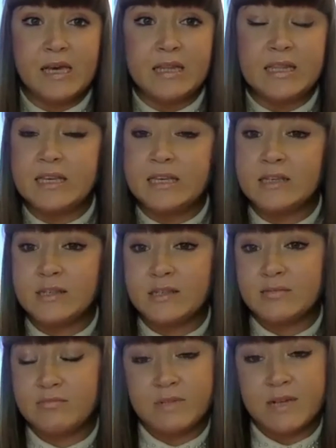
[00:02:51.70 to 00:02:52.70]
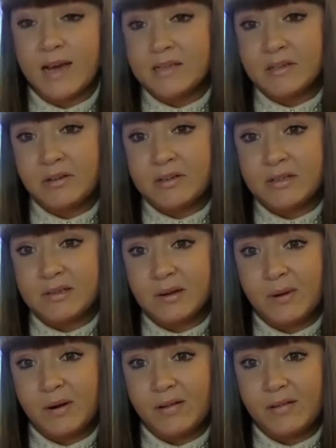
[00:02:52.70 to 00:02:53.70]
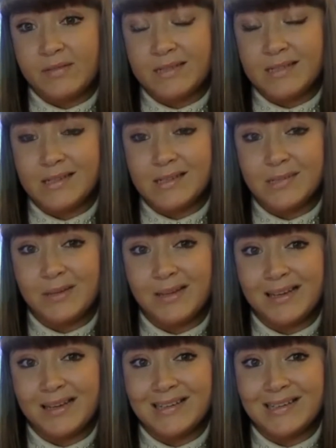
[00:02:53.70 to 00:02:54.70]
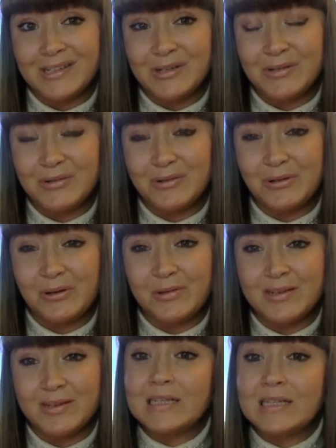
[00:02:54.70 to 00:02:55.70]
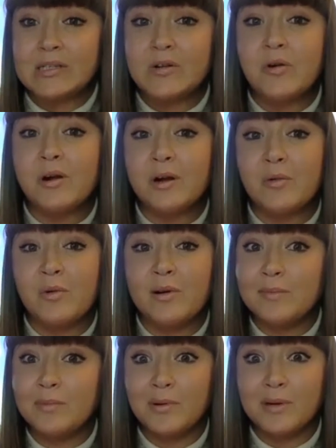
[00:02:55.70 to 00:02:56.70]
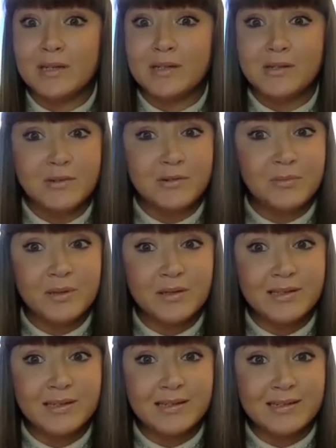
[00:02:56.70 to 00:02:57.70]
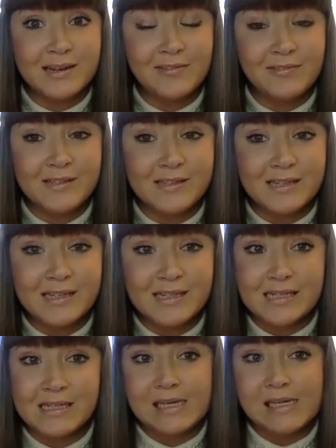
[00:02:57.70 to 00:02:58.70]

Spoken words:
These tax increases are part of the city's plan to close a historic $1.2 billion deficit.